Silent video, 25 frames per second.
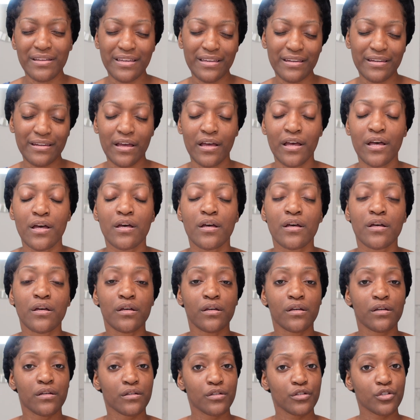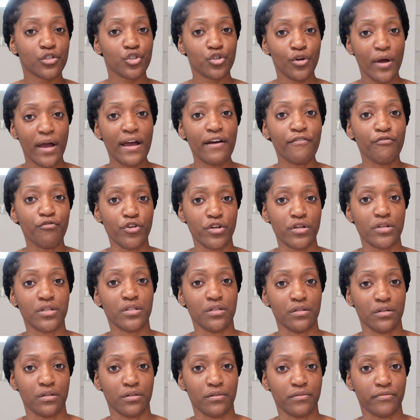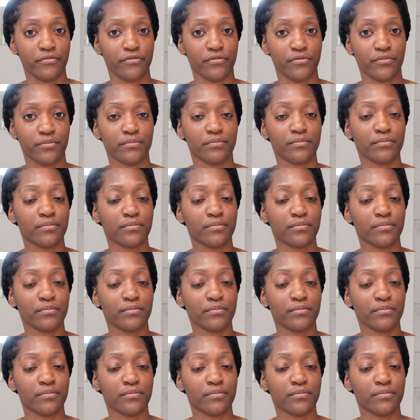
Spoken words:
And try it for yourself.